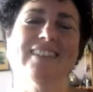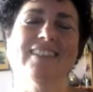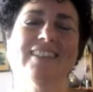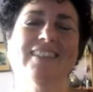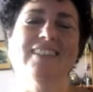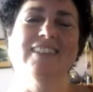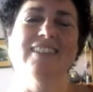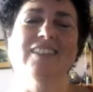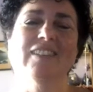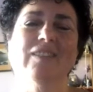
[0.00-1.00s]

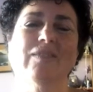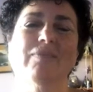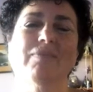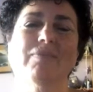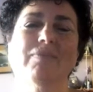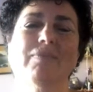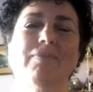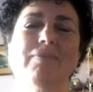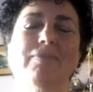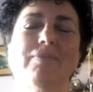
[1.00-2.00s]

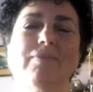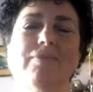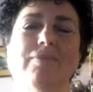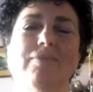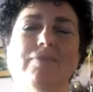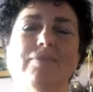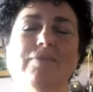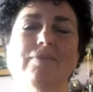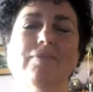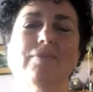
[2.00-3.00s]

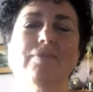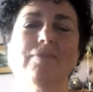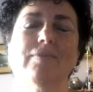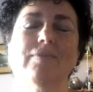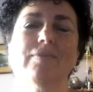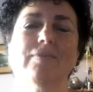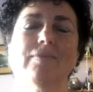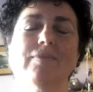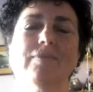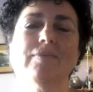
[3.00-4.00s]

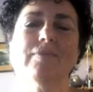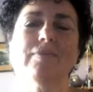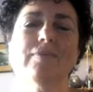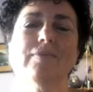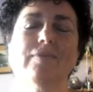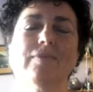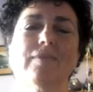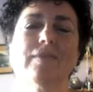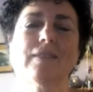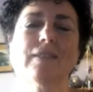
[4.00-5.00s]

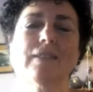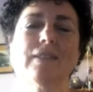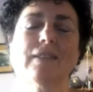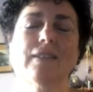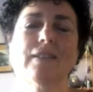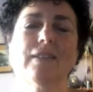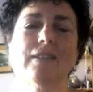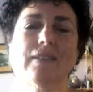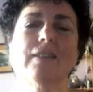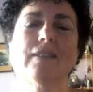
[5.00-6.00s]

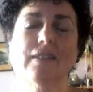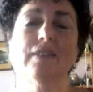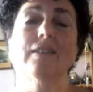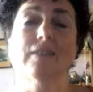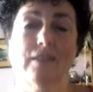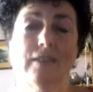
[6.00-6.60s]
(silent)